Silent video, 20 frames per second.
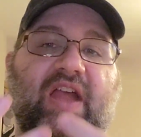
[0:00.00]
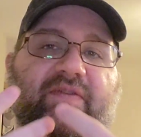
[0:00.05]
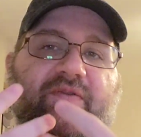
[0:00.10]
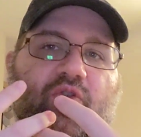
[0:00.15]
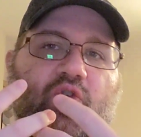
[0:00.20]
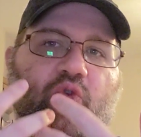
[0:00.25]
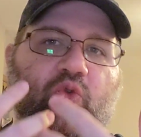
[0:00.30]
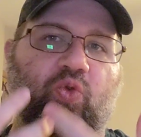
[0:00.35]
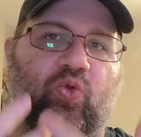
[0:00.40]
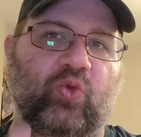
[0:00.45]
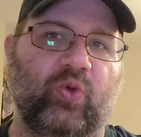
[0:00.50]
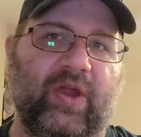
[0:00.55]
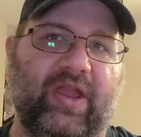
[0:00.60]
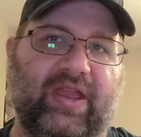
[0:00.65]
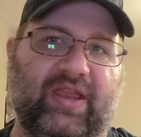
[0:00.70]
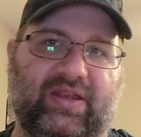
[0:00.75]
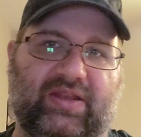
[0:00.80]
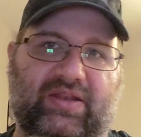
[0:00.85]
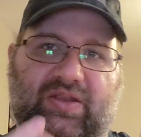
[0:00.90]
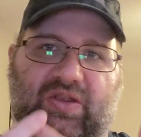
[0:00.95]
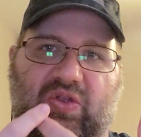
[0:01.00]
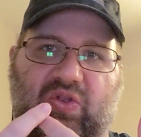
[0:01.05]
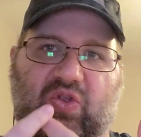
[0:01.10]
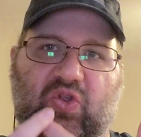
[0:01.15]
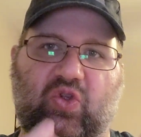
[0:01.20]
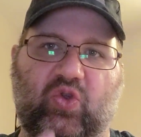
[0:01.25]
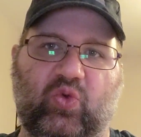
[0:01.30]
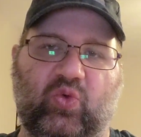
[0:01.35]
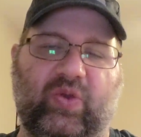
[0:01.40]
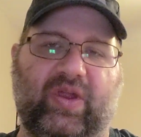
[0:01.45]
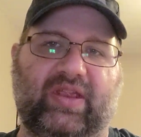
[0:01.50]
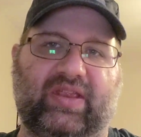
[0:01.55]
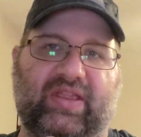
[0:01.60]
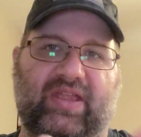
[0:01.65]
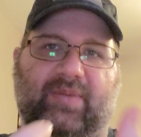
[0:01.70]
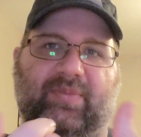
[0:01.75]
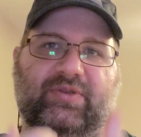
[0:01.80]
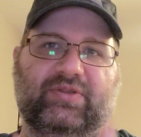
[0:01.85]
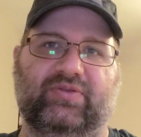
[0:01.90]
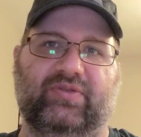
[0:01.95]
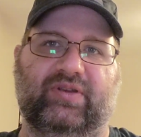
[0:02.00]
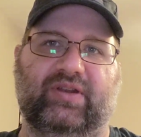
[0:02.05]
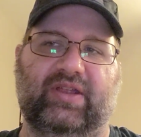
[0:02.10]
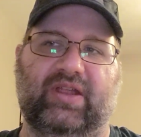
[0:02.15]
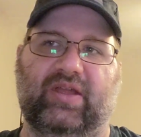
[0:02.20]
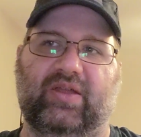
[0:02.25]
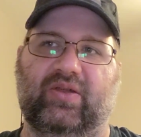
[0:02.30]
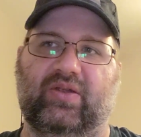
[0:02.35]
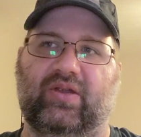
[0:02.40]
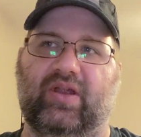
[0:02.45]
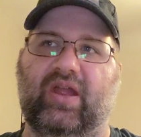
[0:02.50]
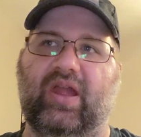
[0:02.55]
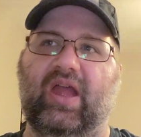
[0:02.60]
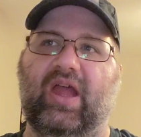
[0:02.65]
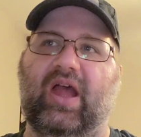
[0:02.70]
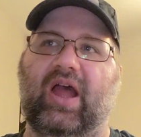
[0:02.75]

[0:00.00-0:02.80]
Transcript: have great, great chemistry together.